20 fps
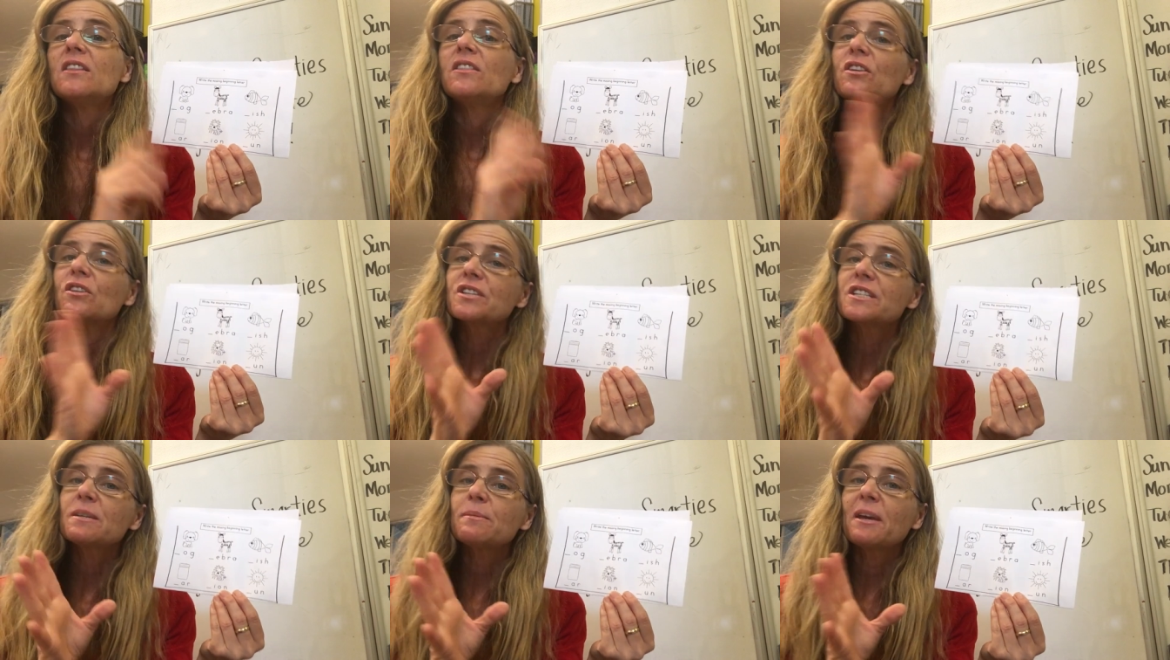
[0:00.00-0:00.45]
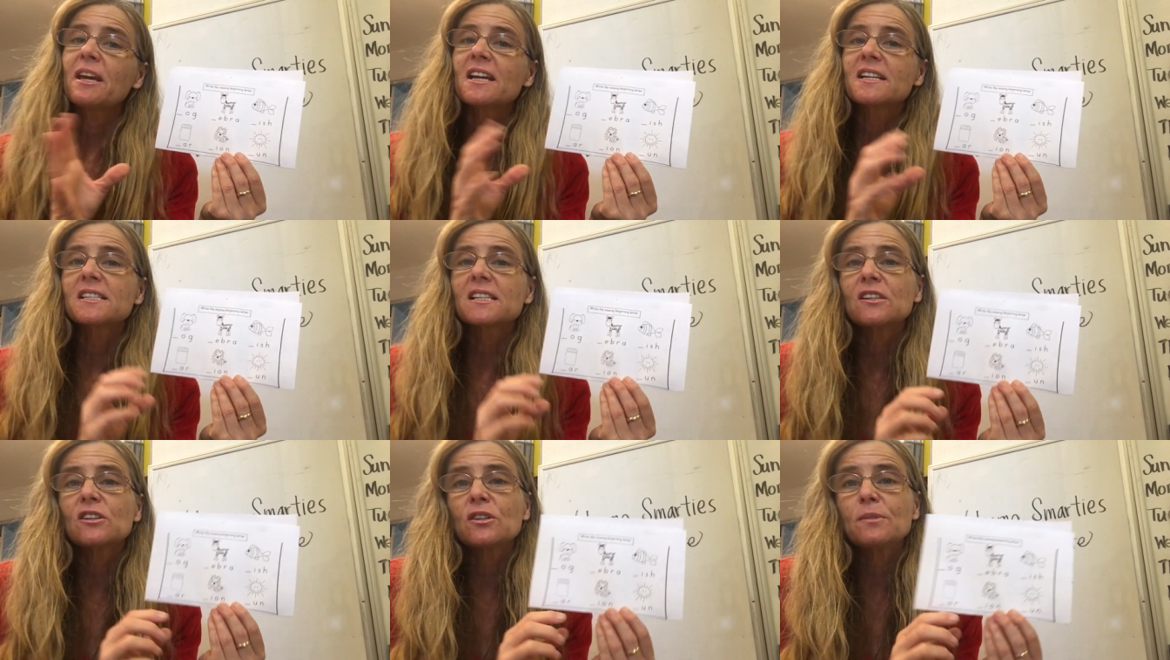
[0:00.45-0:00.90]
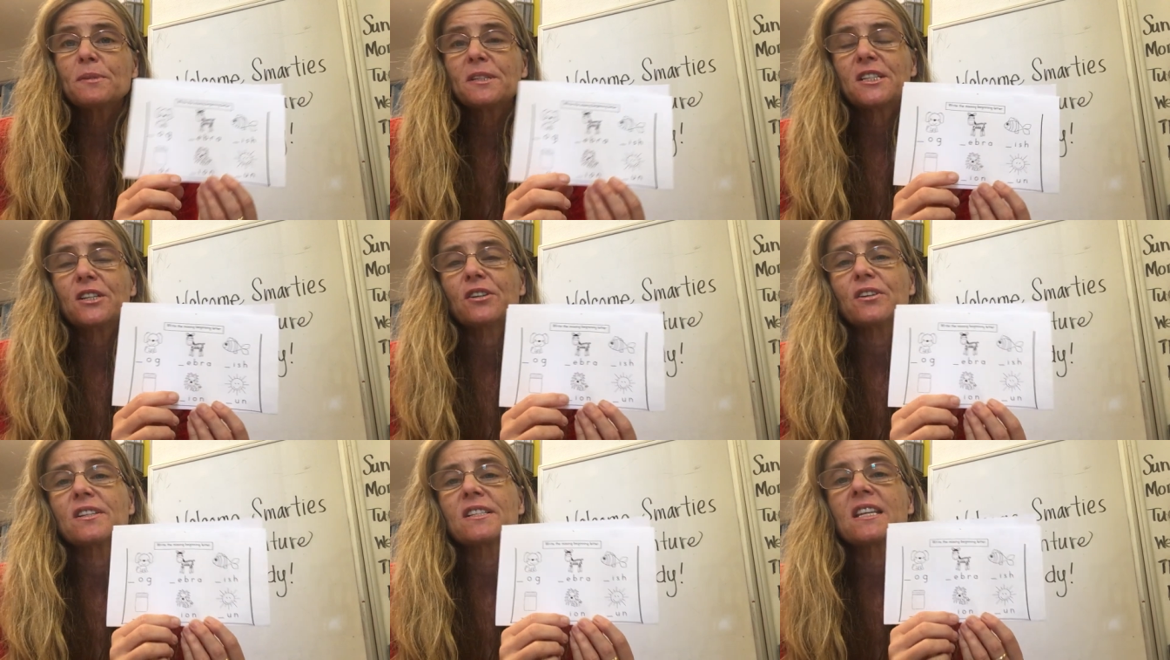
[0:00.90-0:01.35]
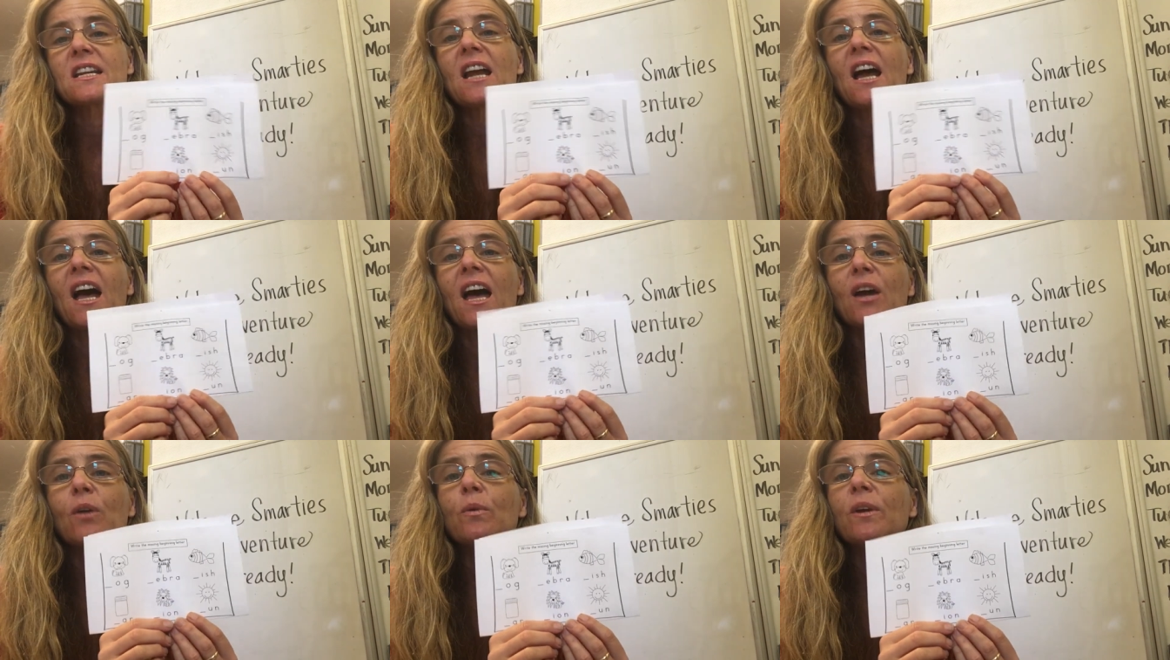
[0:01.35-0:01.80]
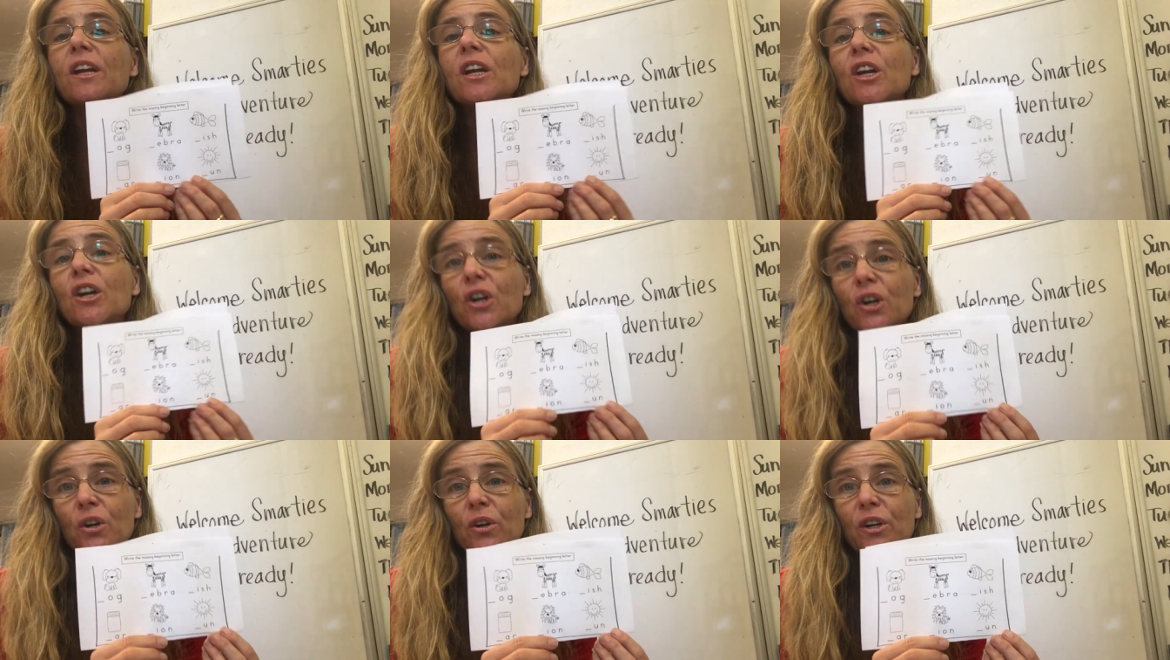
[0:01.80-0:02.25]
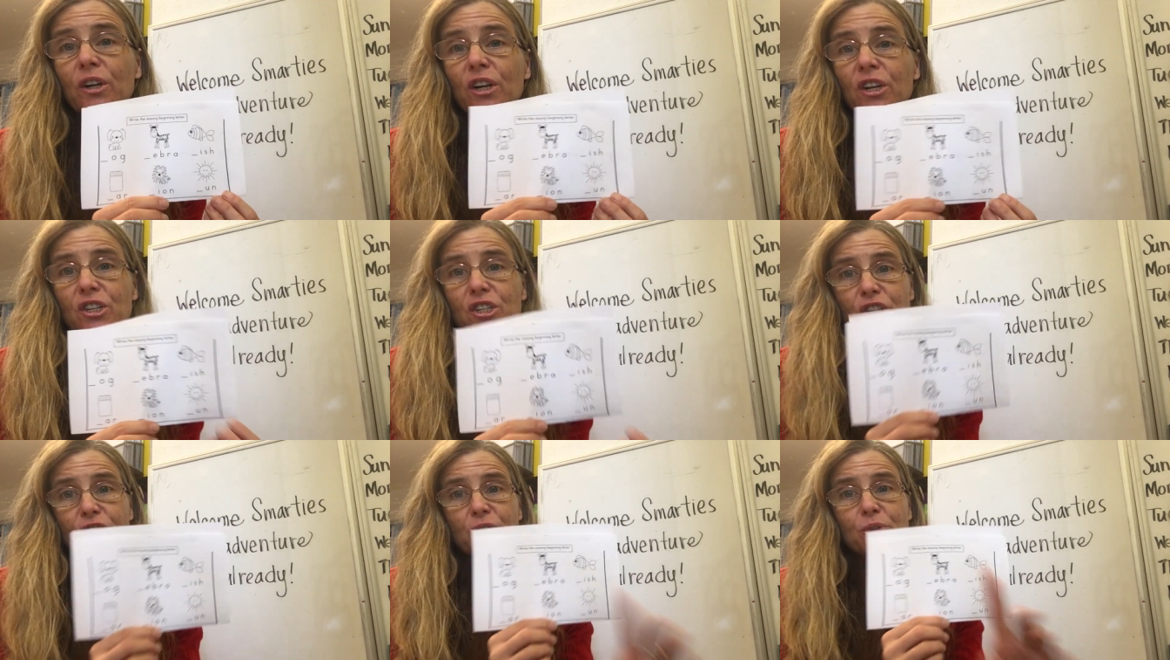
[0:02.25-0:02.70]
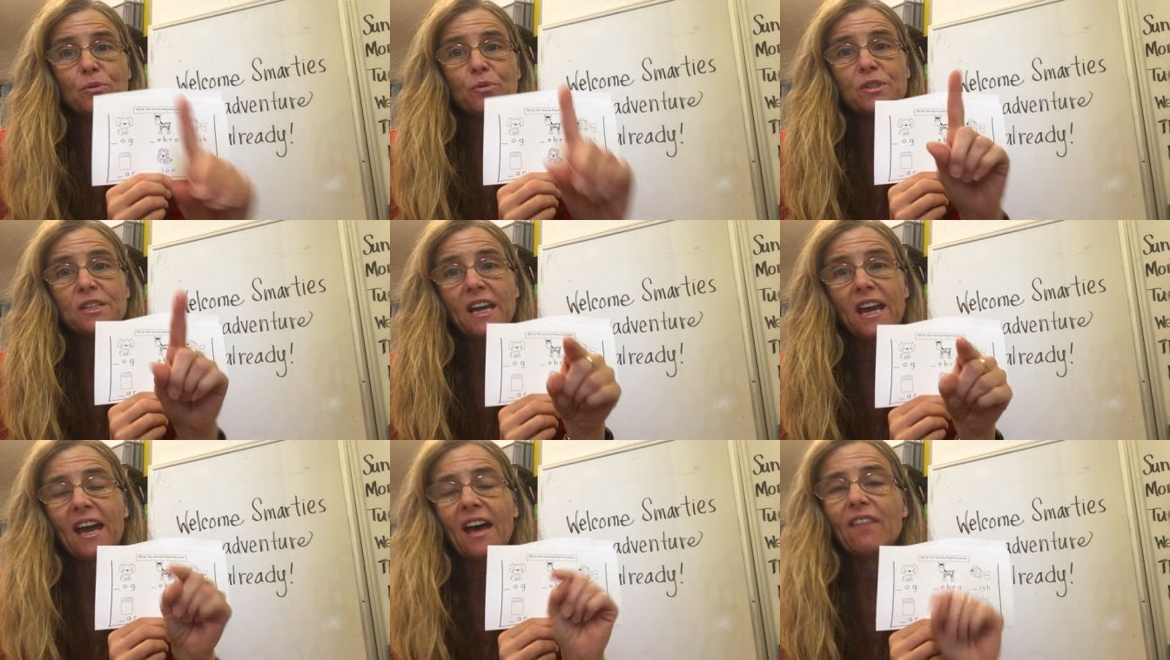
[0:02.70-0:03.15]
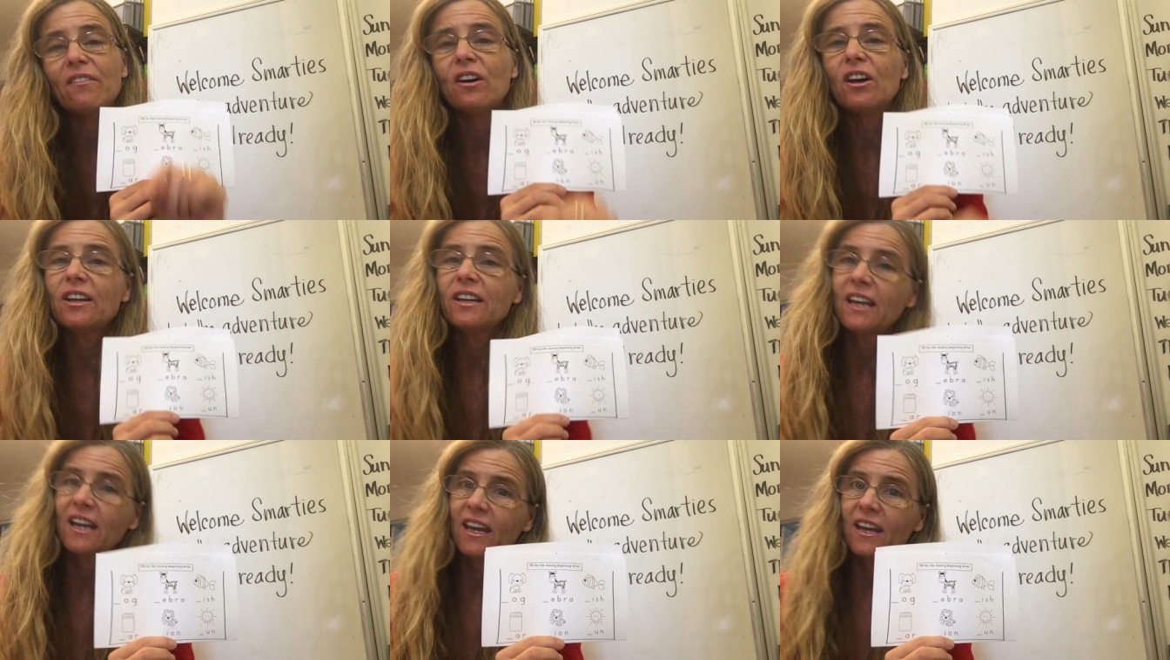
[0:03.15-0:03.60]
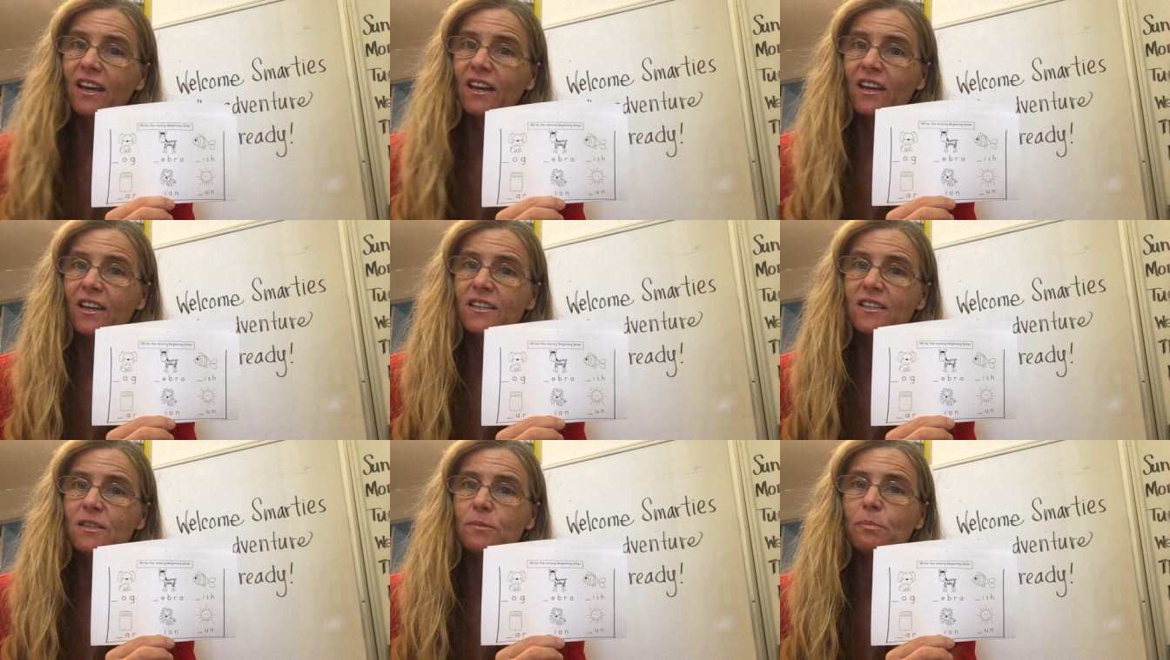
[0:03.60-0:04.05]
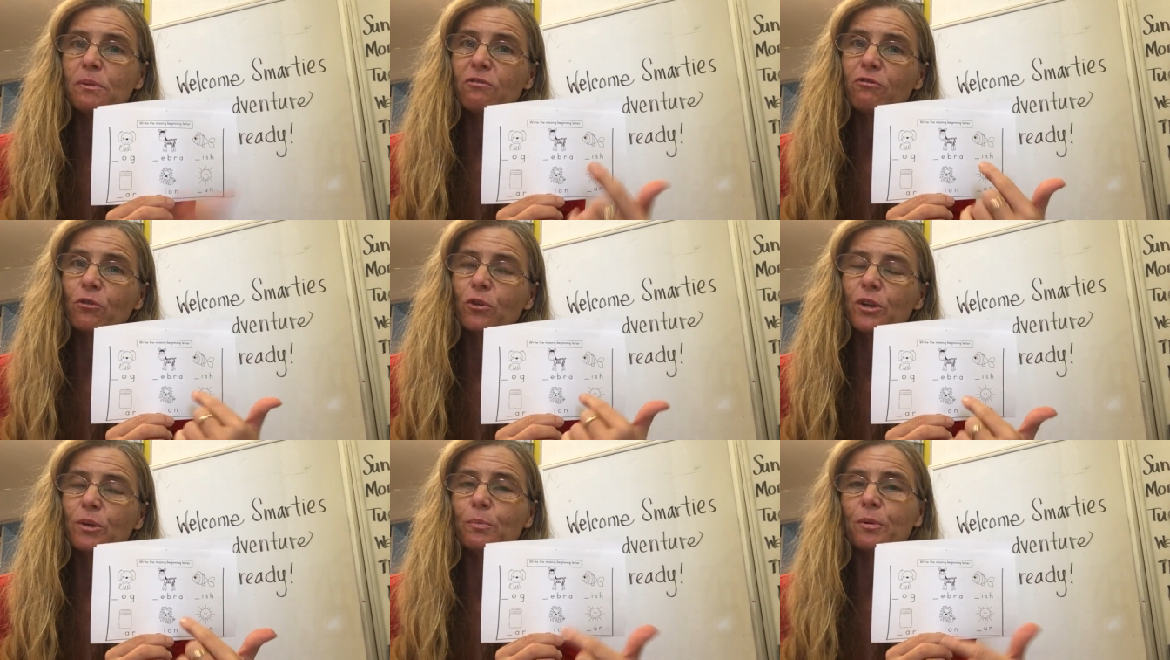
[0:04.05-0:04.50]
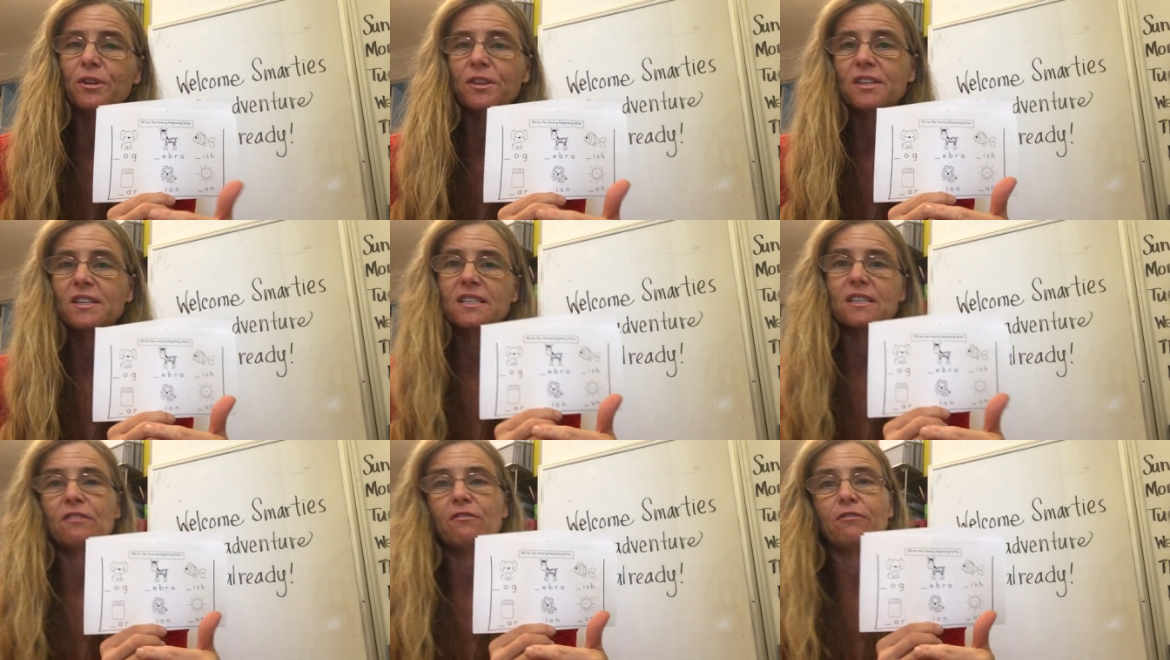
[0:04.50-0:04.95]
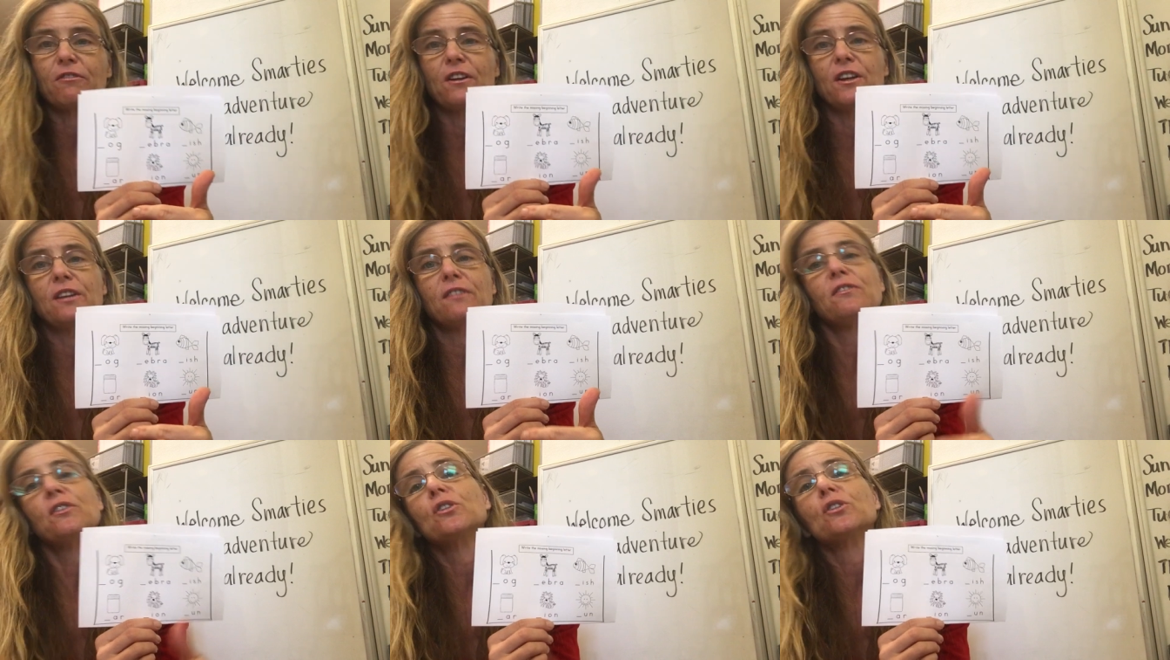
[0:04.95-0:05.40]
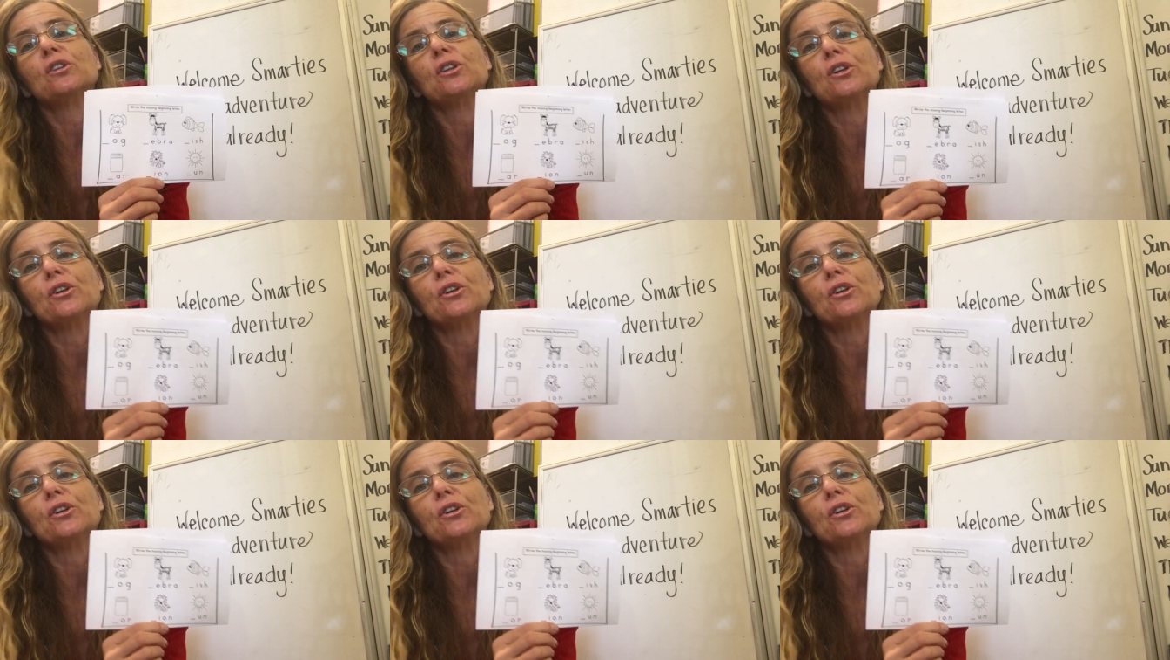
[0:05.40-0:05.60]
There are some ancillary materials that I would encourage you to have on hand before you put this in front of your